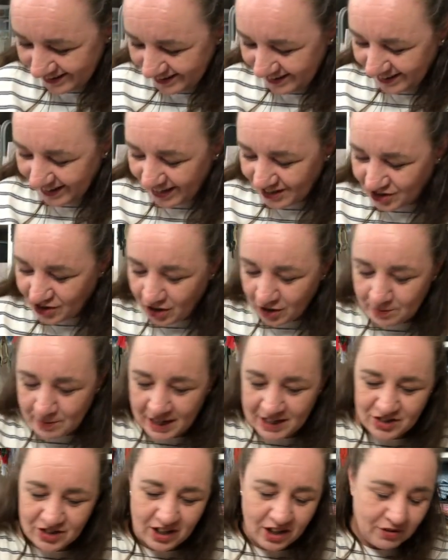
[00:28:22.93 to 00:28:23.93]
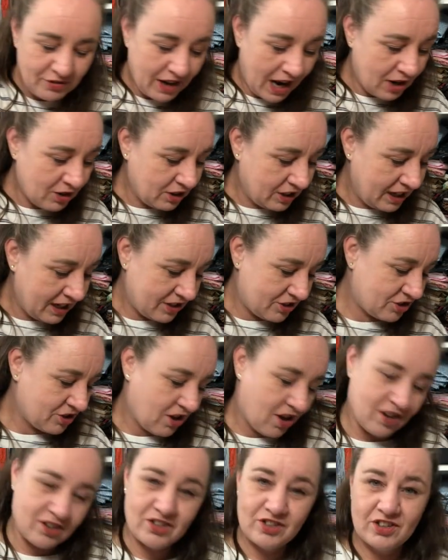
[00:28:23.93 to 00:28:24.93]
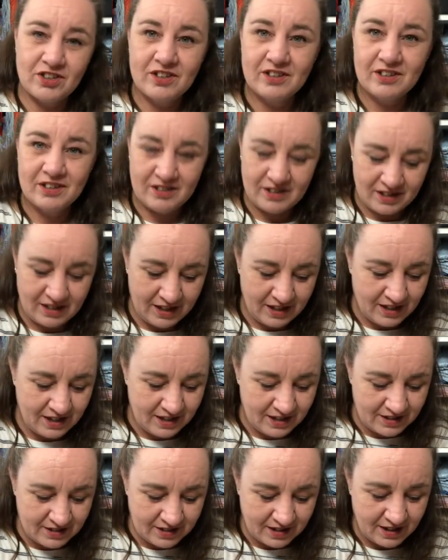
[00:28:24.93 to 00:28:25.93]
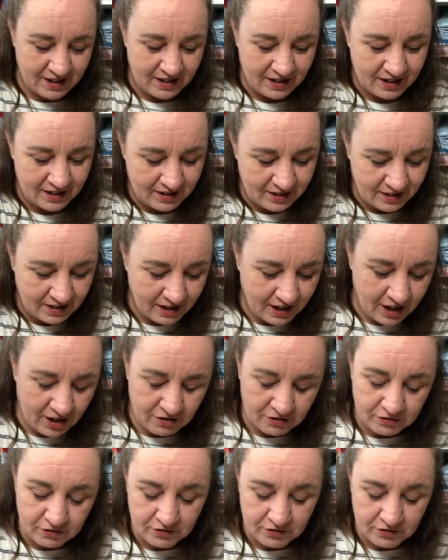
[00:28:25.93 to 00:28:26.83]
I taught myself how to knit socks, and I have